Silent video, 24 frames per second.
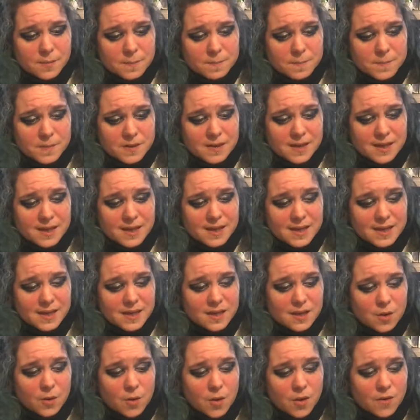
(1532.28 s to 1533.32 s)
he, you
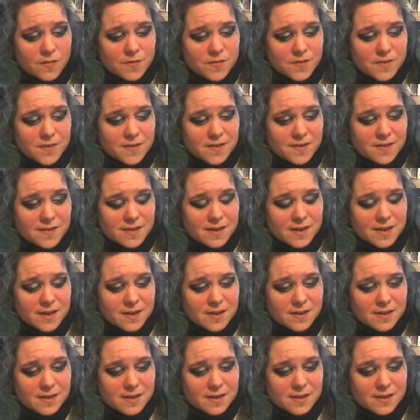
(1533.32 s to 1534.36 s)
know, obviously
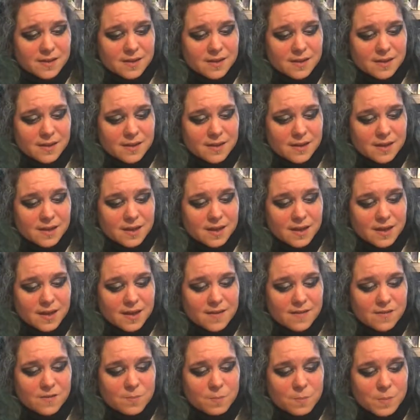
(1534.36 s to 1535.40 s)

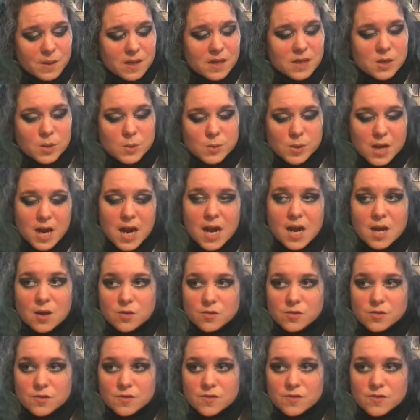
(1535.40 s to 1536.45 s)
he's been
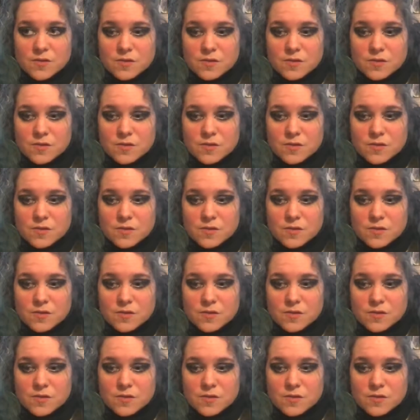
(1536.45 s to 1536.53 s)
around